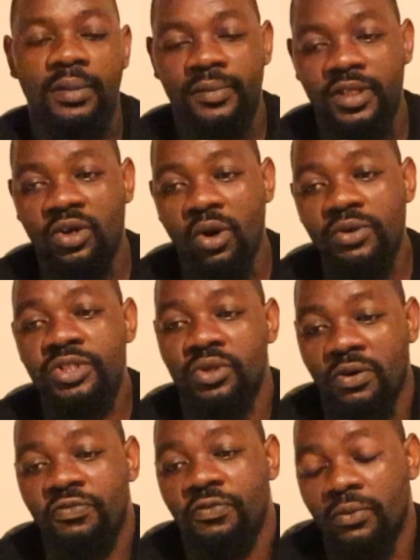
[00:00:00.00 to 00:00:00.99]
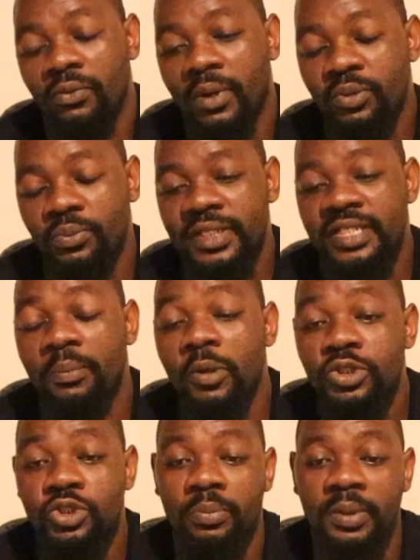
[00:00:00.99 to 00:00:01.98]
the ghost of what we're
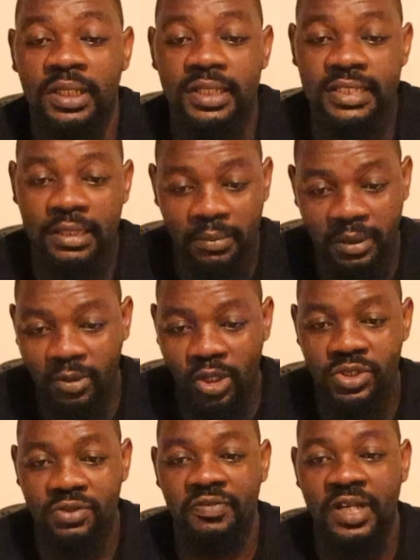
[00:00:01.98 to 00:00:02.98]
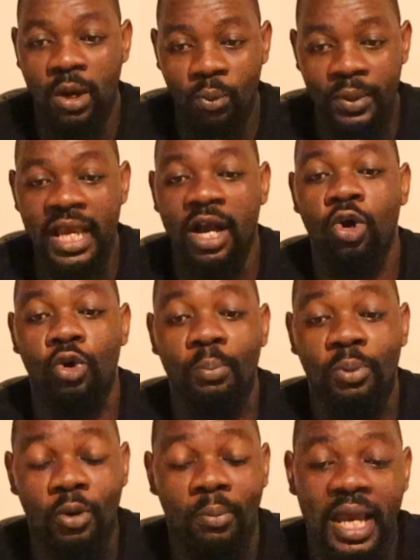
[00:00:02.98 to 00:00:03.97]
supposed to be simply because of now we are
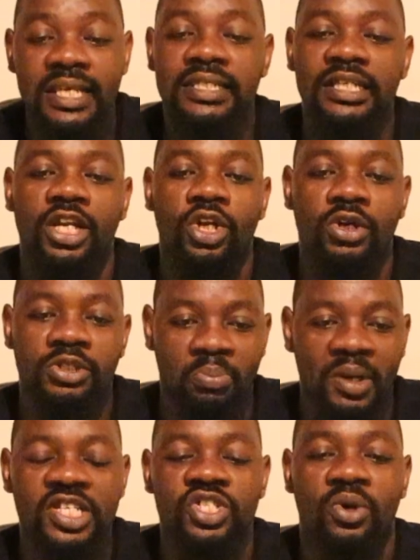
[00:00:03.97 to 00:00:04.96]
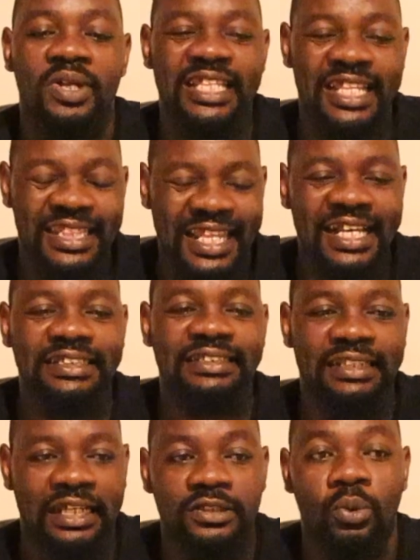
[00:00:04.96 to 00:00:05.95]
compromising a lot based on the things
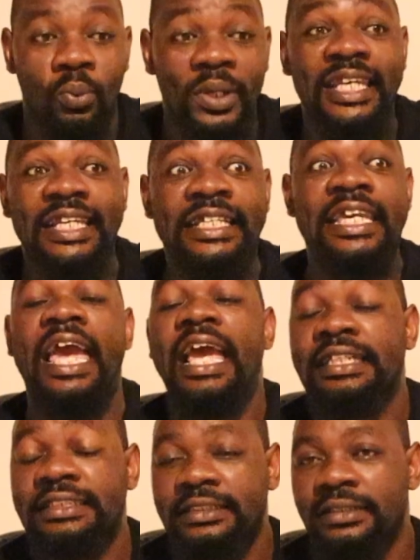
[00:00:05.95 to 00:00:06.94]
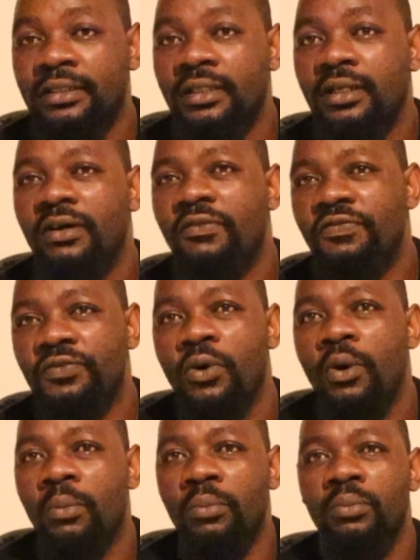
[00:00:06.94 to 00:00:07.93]
that we get
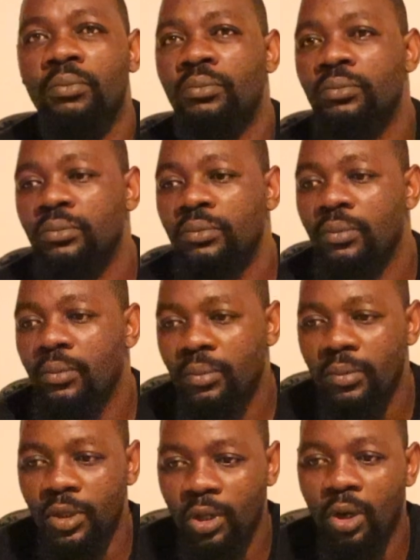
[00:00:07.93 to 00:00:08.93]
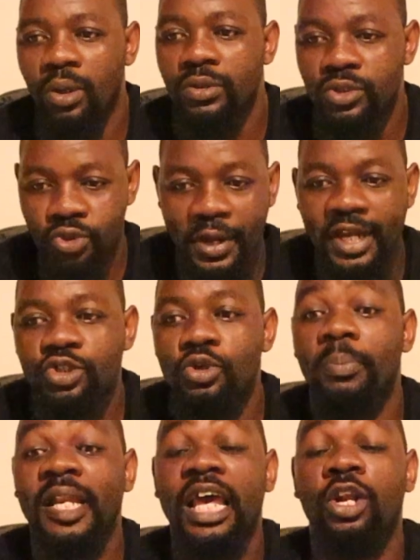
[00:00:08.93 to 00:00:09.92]
from you know, trying to
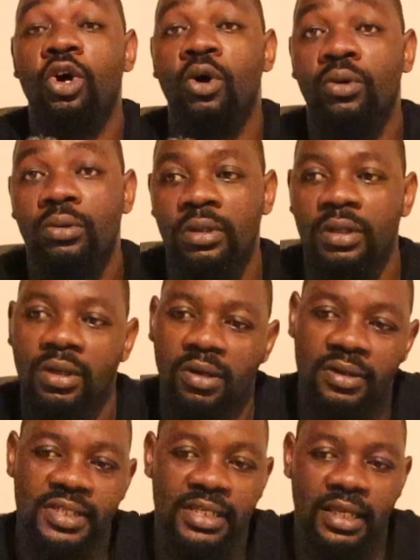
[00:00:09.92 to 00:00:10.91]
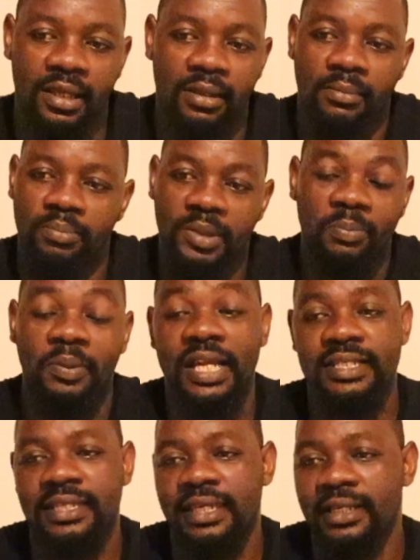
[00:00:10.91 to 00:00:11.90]
play along because people
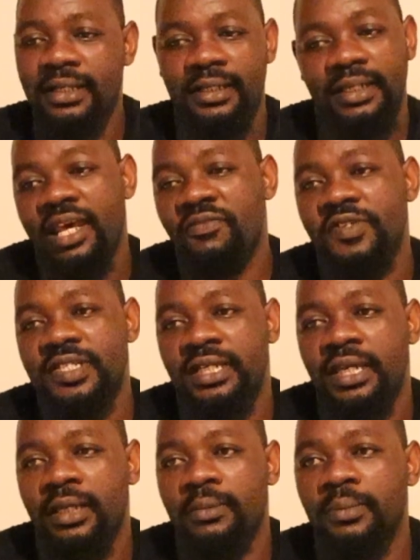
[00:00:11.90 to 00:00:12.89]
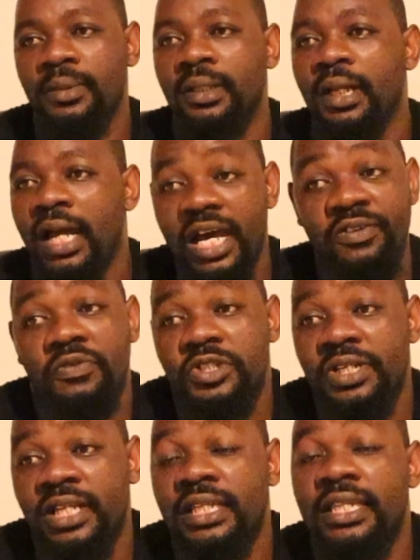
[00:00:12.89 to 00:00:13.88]
are saying life is a game.
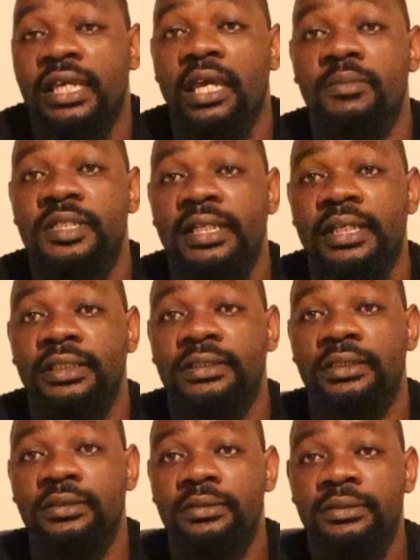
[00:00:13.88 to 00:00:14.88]
Unfortunately, the game is rigged.